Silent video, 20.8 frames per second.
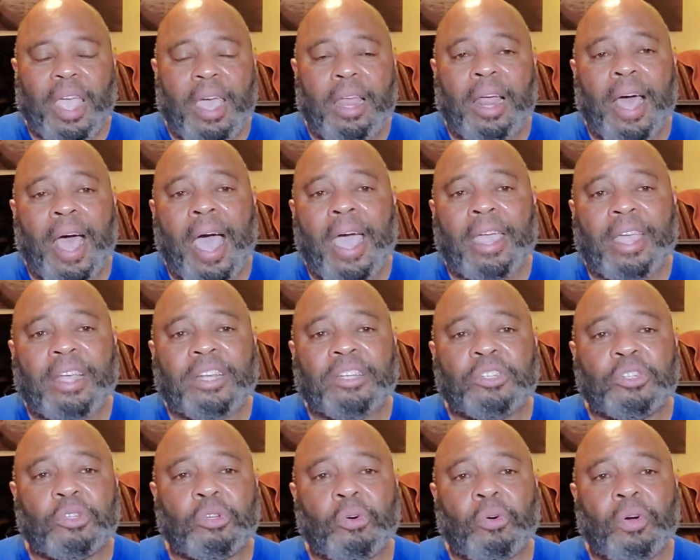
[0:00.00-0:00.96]
at a
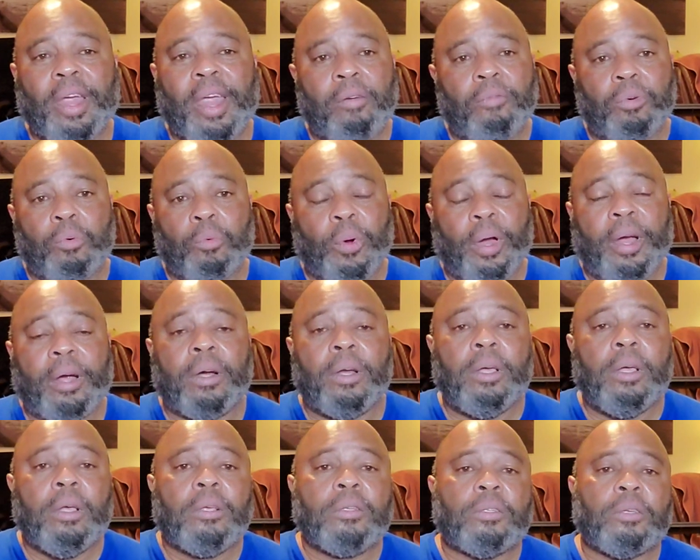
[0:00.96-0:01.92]
high-end store everywhere.
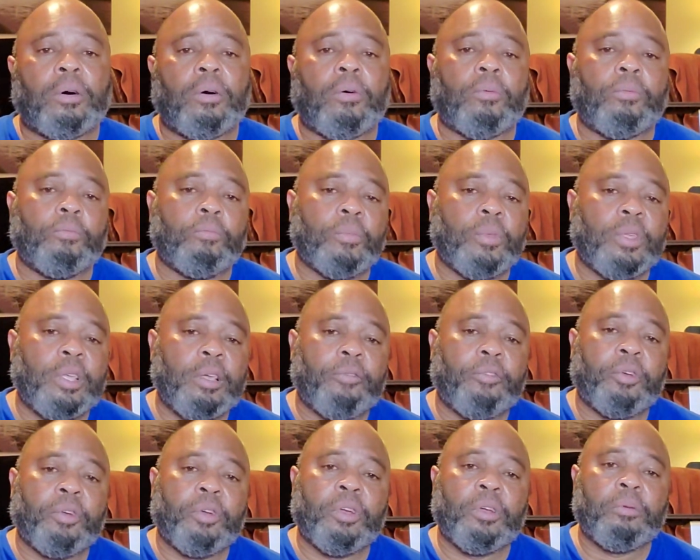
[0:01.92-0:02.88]
So
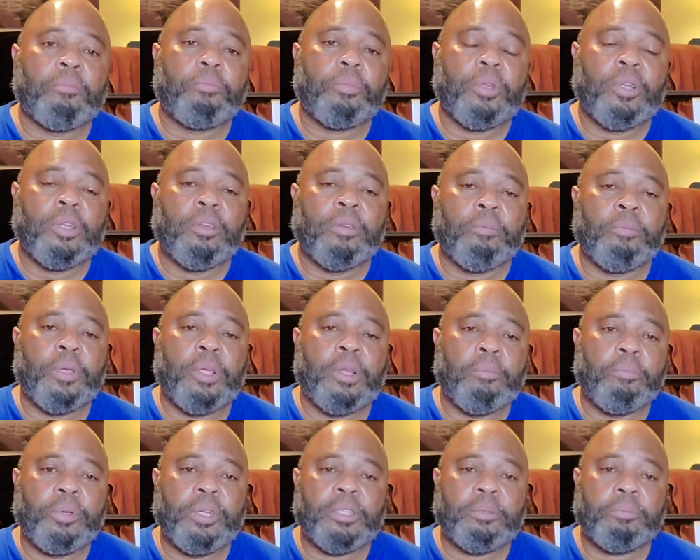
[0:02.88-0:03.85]
if you're
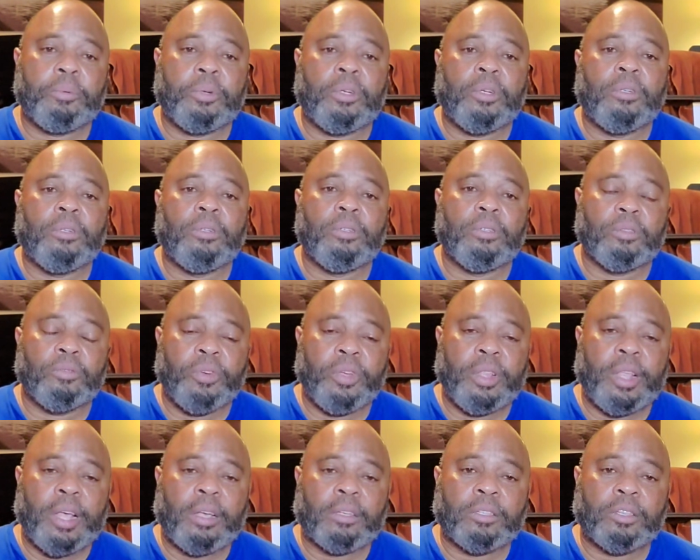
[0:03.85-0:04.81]
in Pittsburgh,
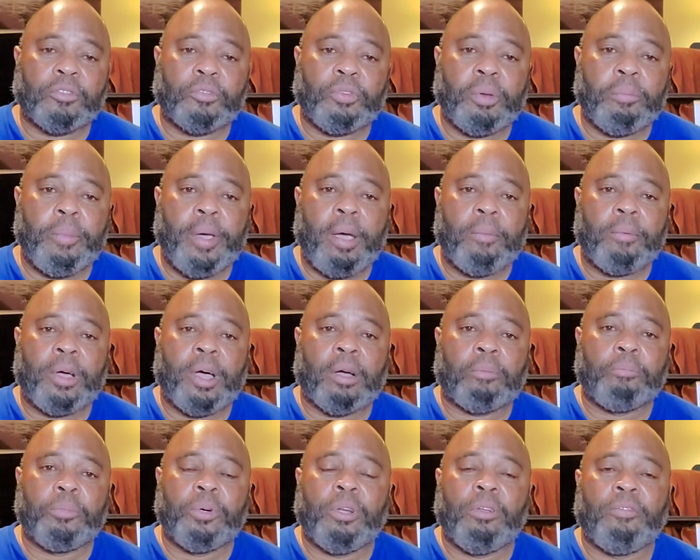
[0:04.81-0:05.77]
3003
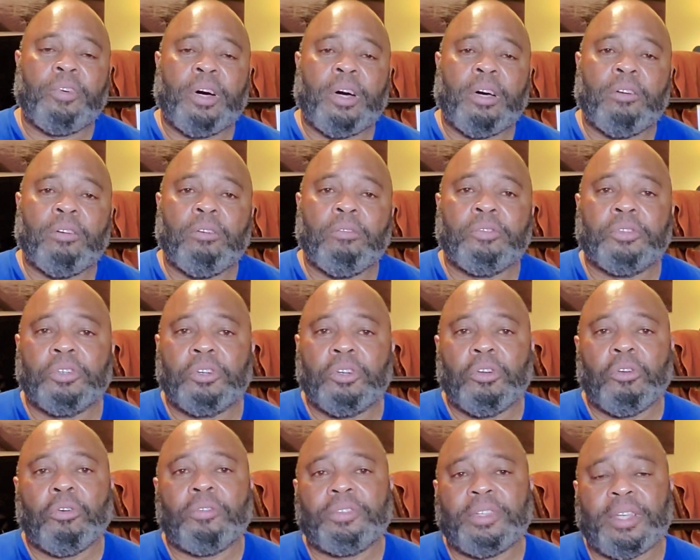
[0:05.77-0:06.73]
Babcock Boulevard over on
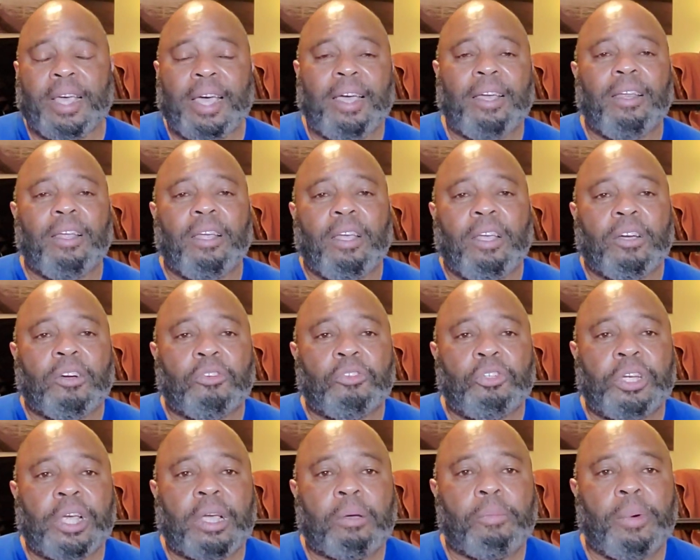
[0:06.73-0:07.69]
the north side, go
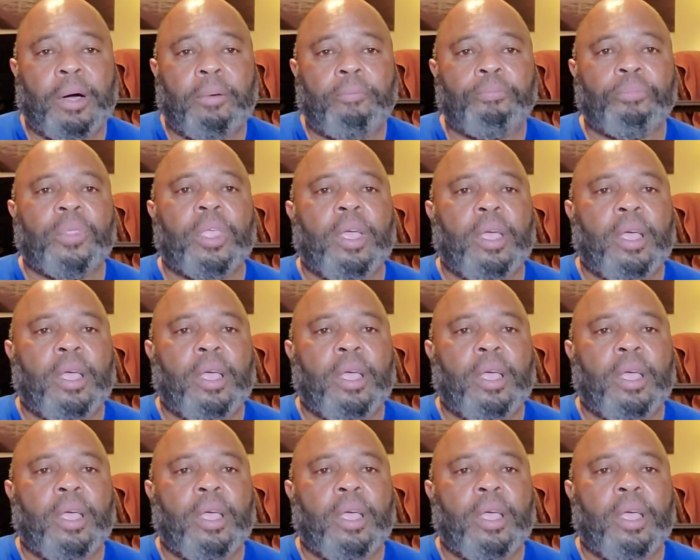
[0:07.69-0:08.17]
check them out.